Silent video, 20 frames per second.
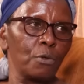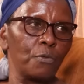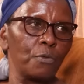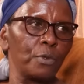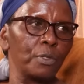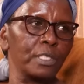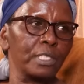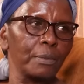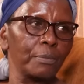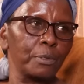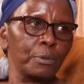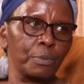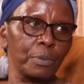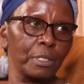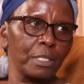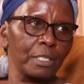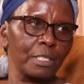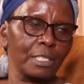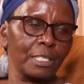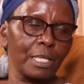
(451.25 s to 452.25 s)
you feel some
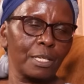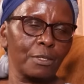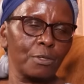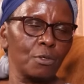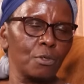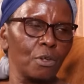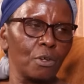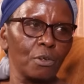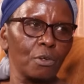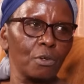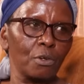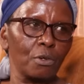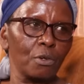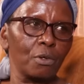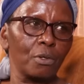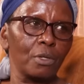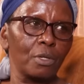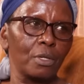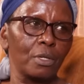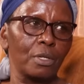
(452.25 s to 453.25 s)
spirits telling you,
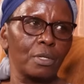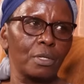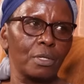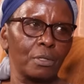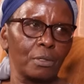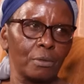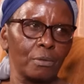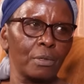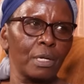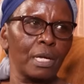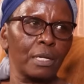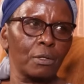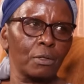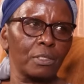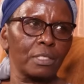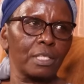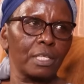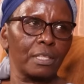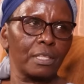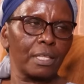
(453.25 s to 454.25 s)
no, we are
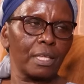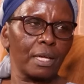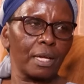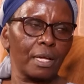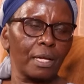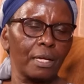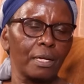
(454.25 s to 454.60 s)
not yet there.